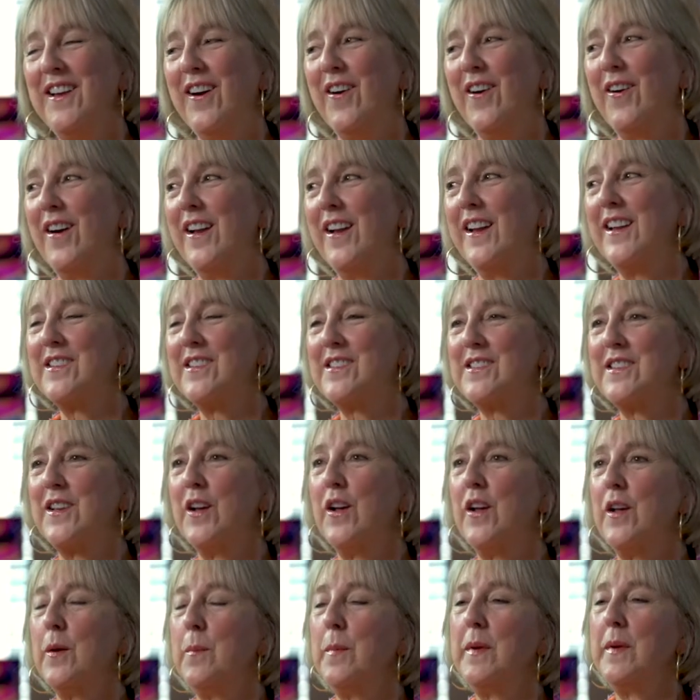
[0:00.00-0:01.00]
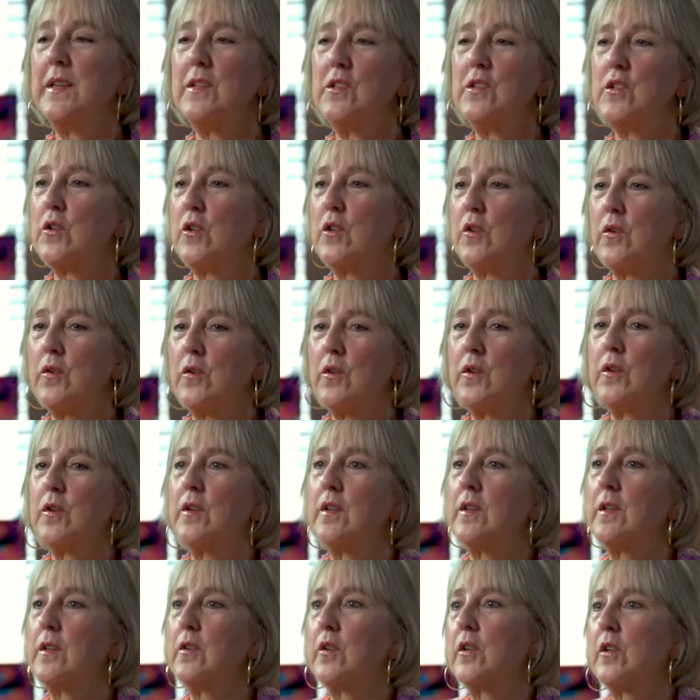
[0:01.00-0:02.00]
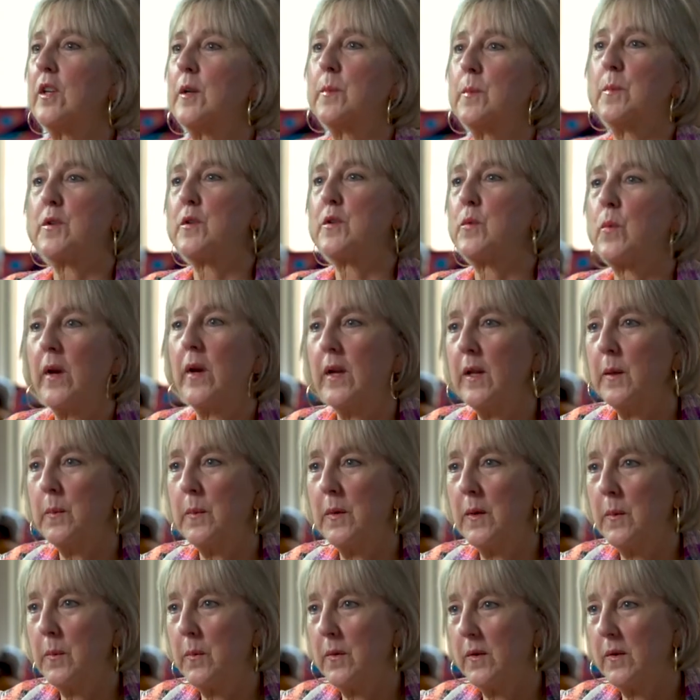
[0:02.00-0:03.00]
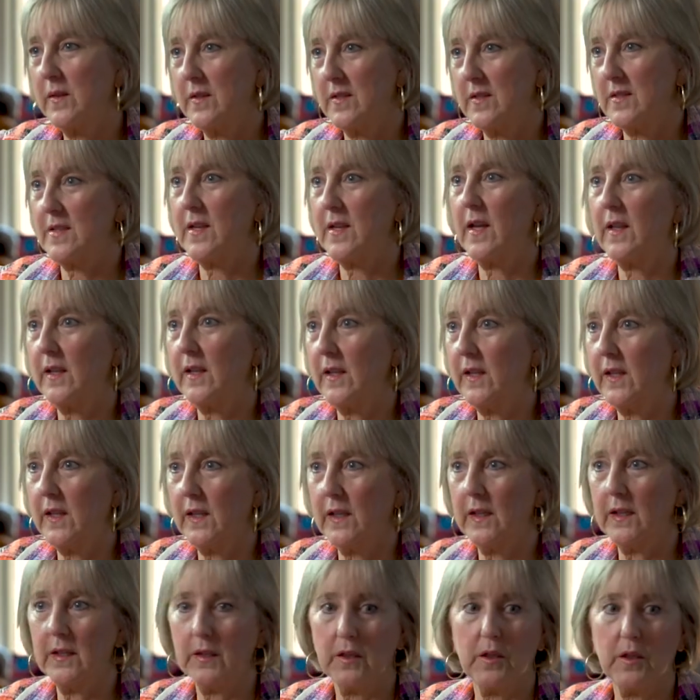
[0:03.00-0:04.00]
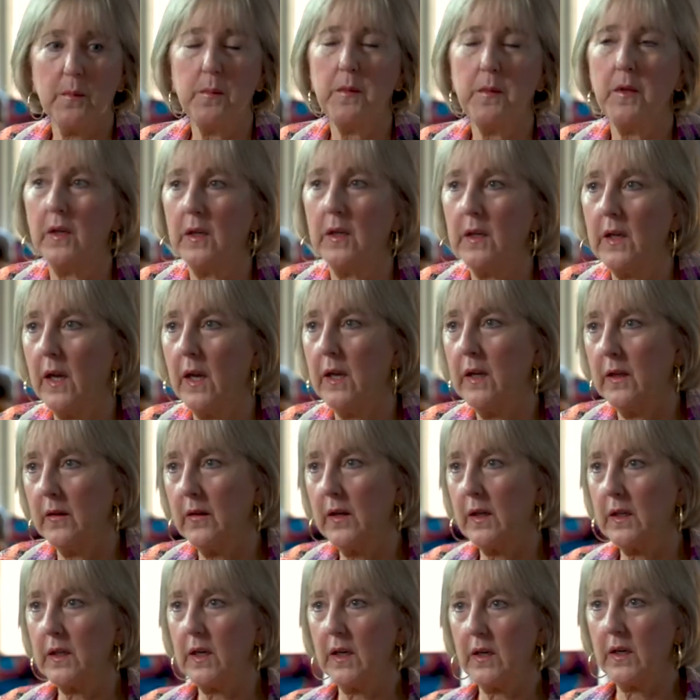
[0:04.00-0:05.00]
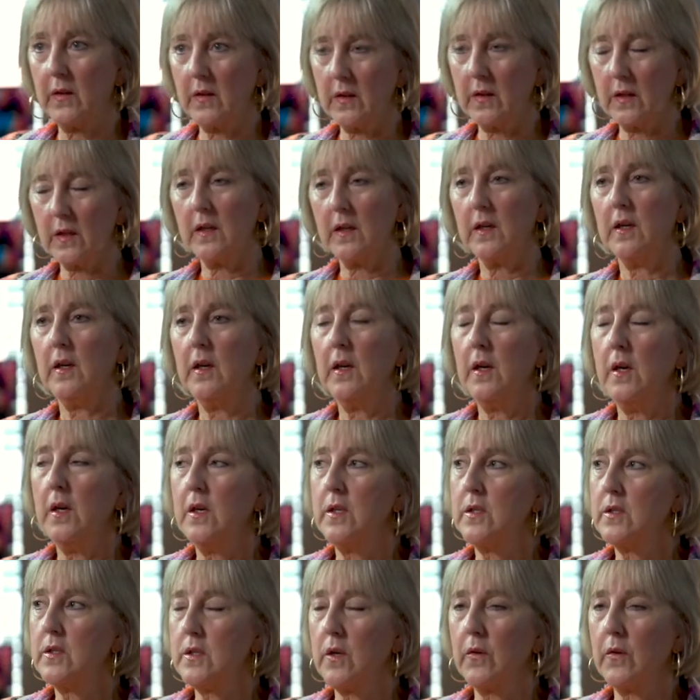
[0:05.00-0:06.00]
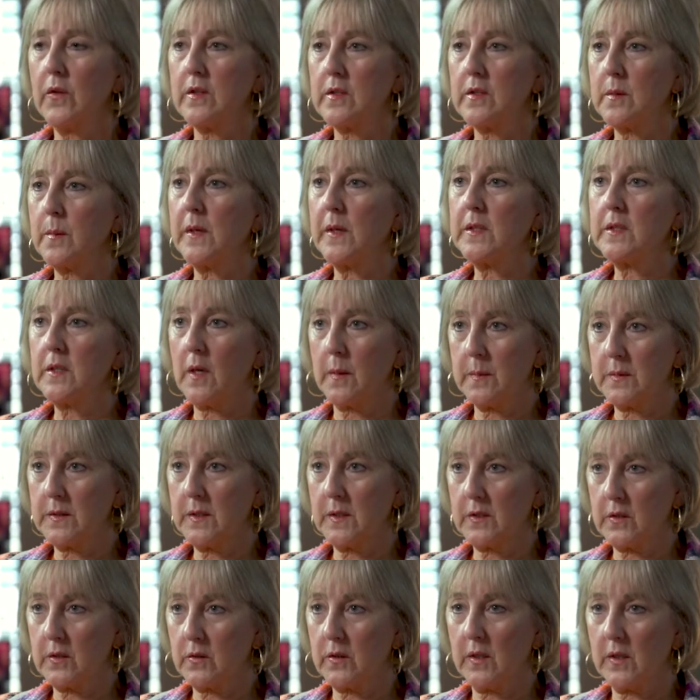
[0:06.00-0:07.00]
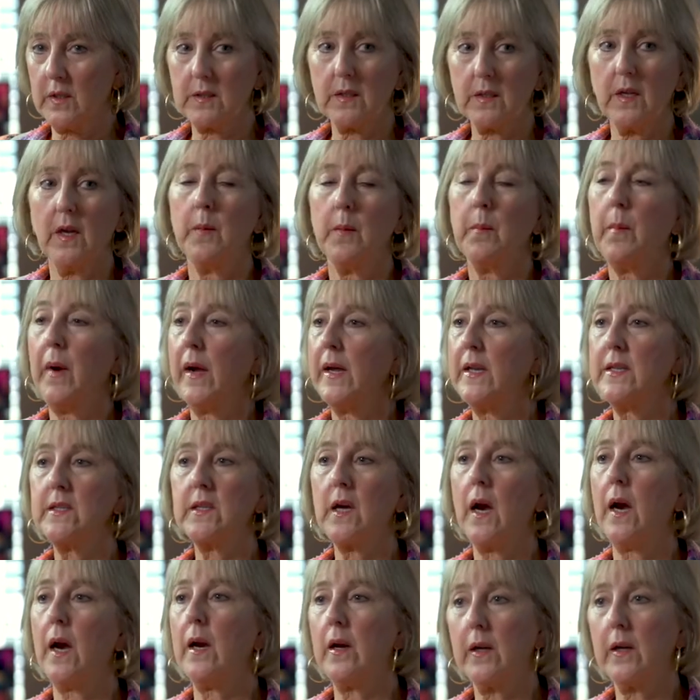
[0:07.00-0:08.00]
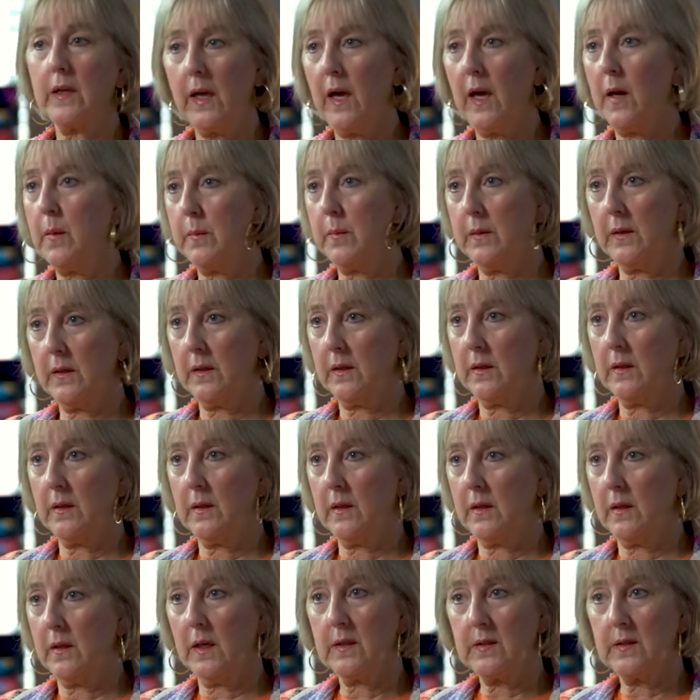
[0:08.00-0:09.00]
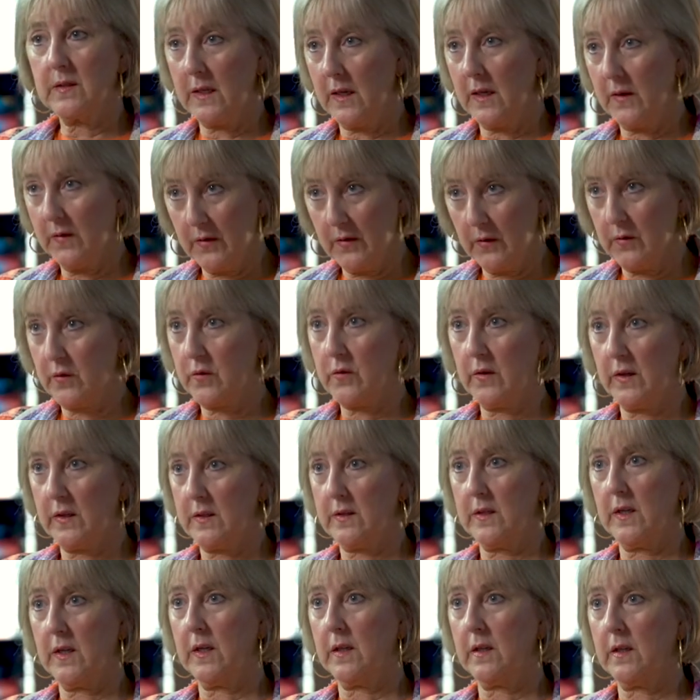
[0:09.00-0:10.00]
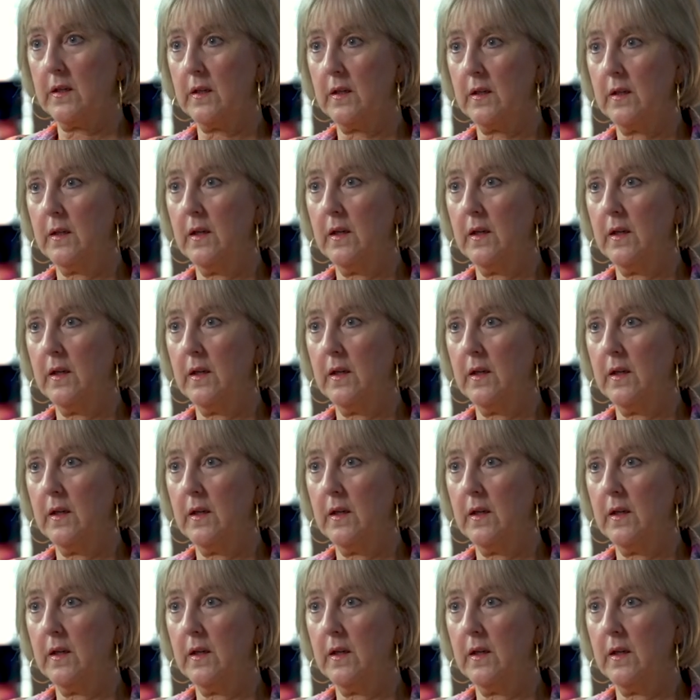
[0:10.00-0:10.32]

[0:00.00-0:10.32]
no, it's means you're you, are you are good at persuading people and selling and communicating that kind of thing. So those are my top six strengths. My entire cabinet has to have their strengths taken.